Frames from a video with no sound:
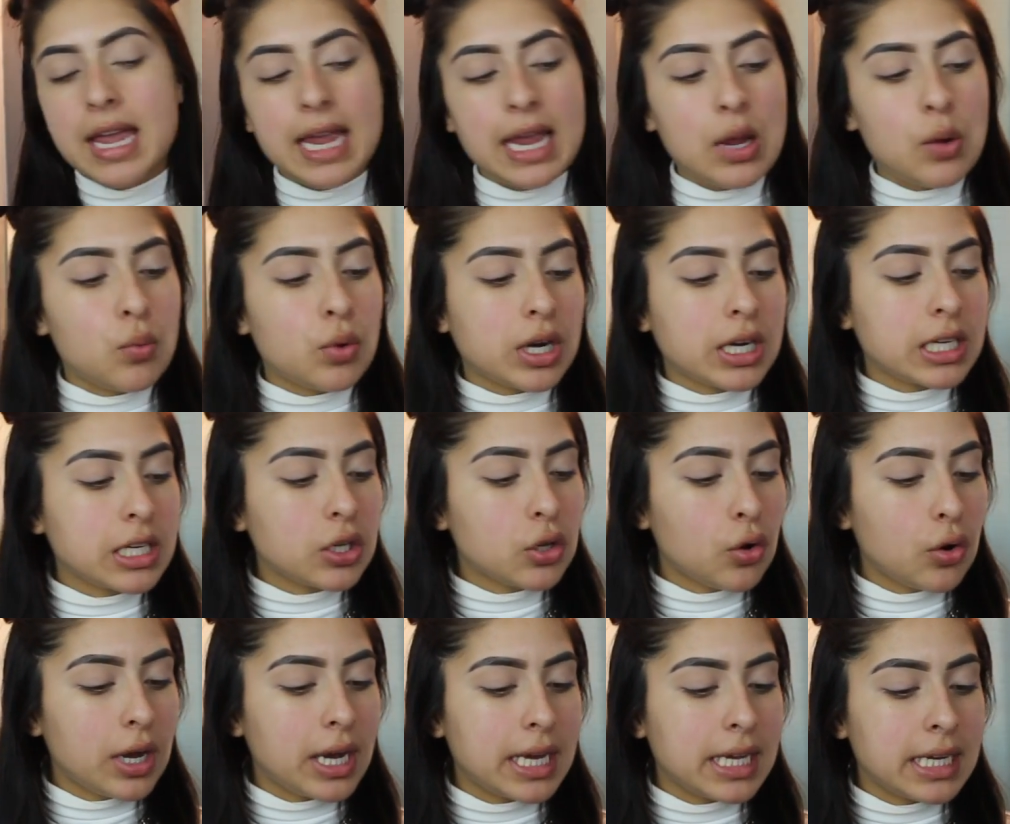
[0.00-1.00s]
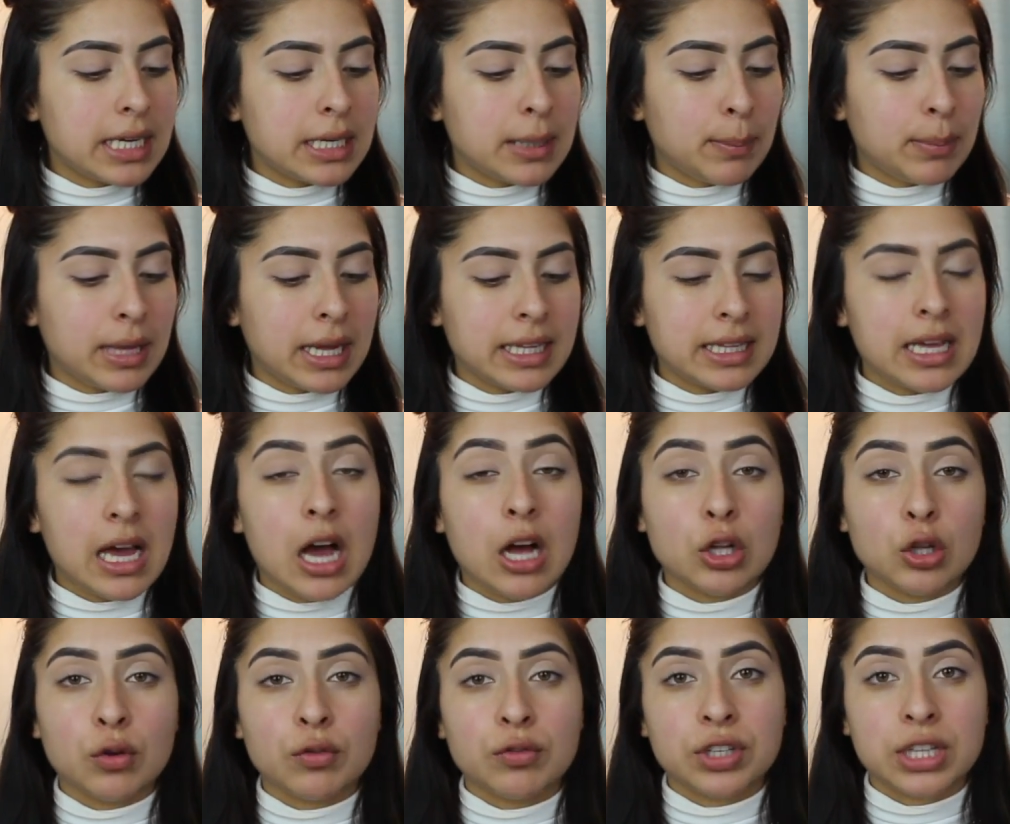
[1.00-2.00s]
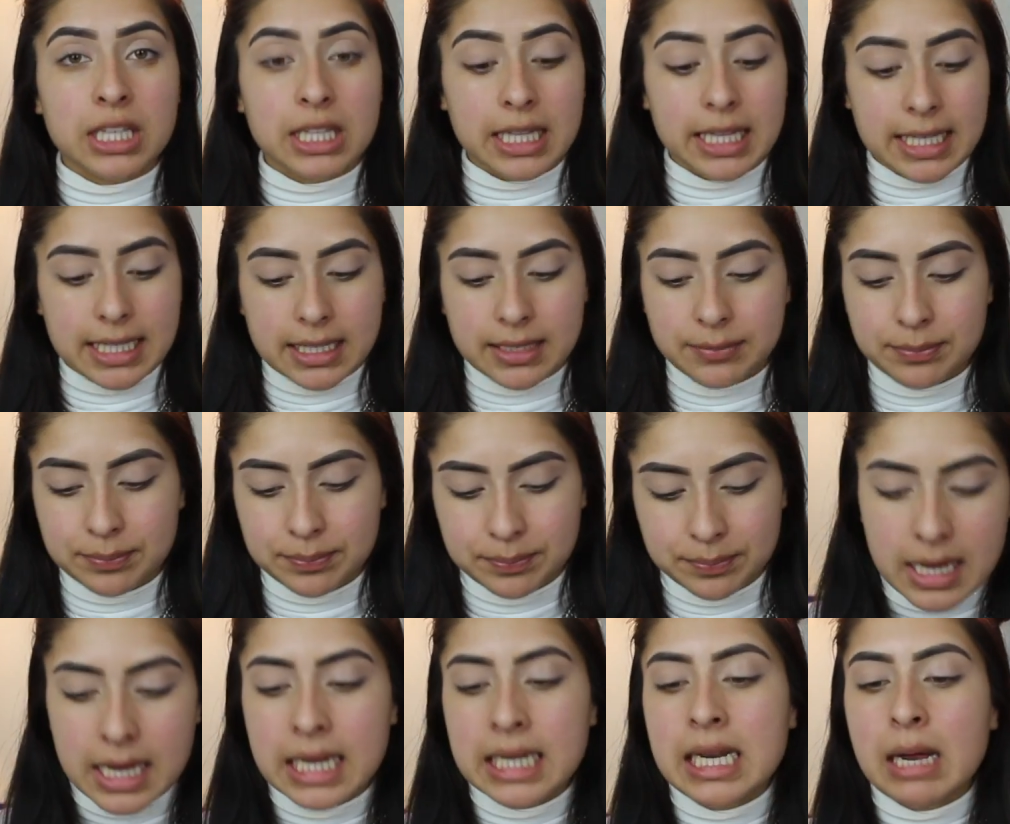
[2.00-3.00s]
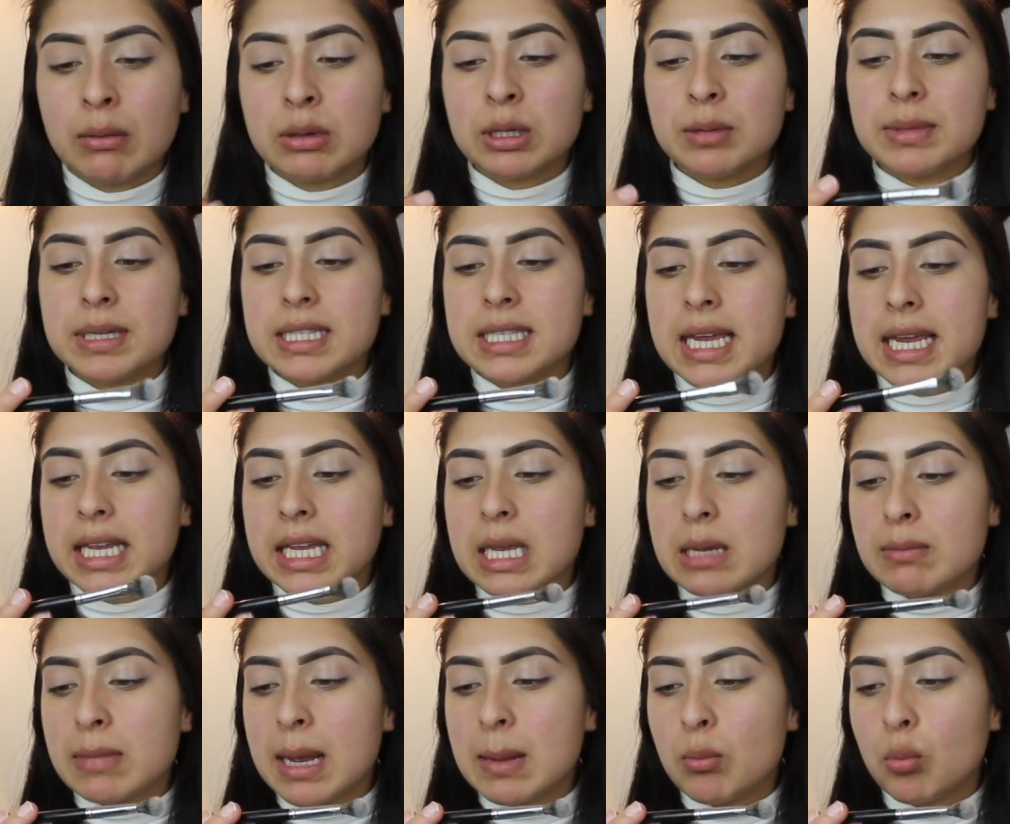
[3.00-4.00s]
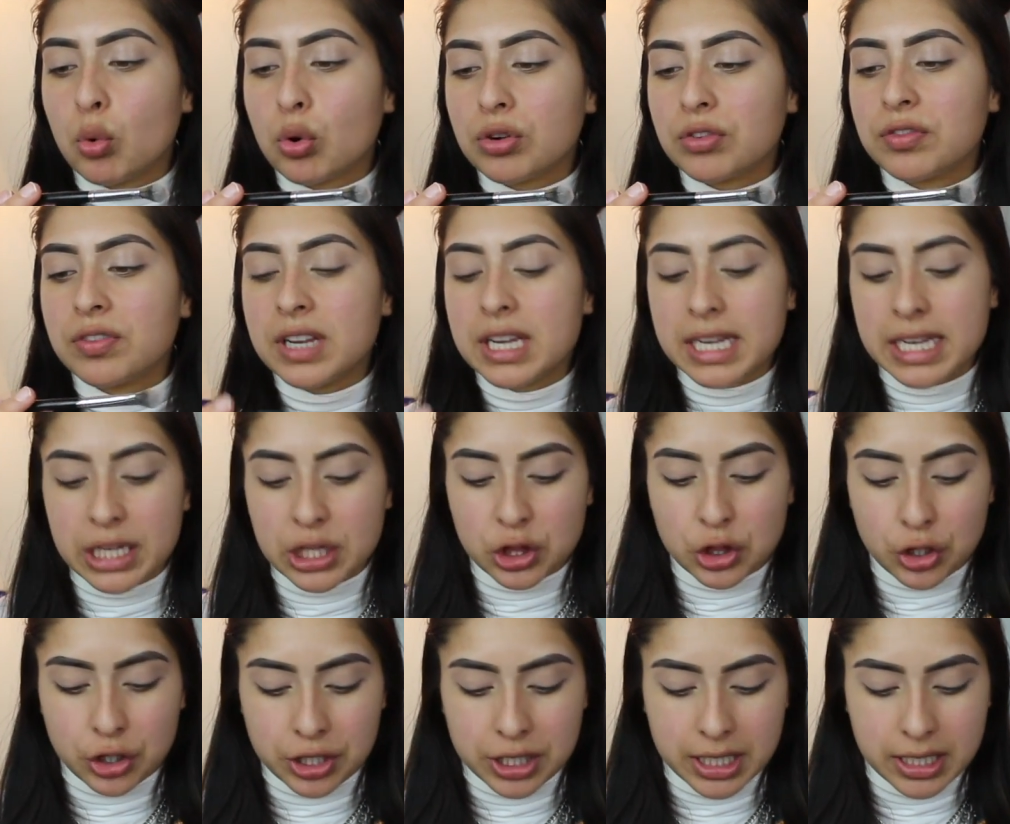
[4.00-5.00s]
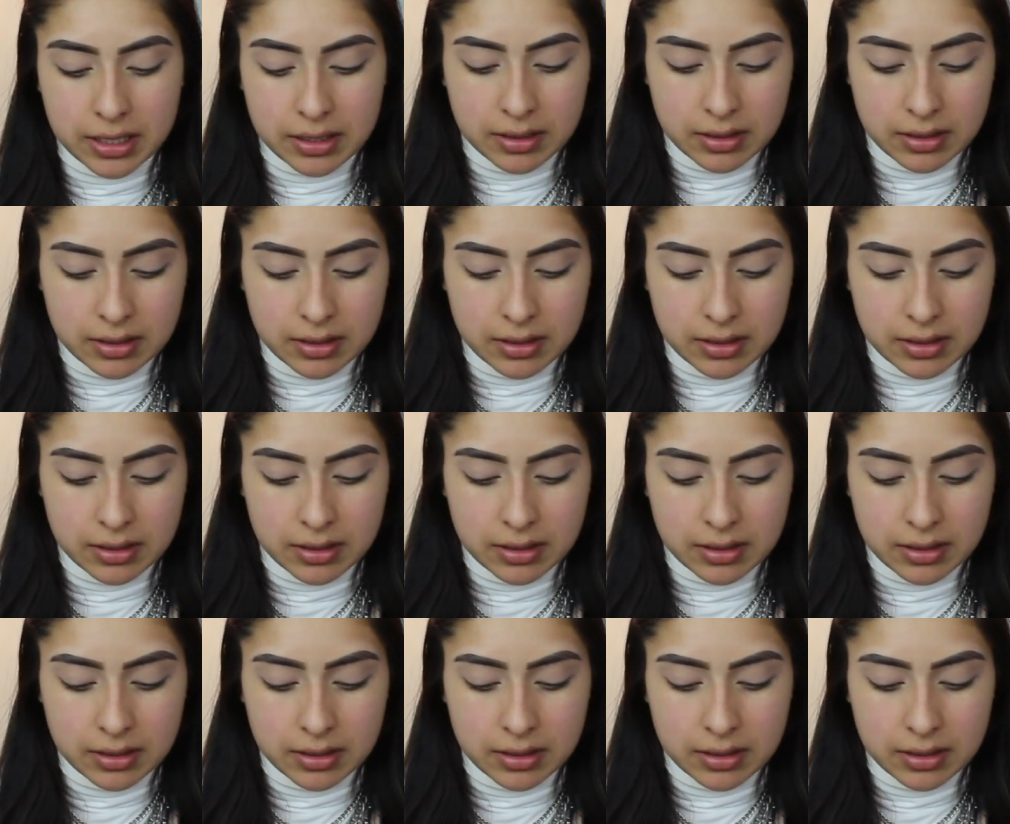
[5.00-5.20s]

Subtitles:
and we're going to go ahead and apply that all over the lid. And I'm going to be taking my Morphe E30.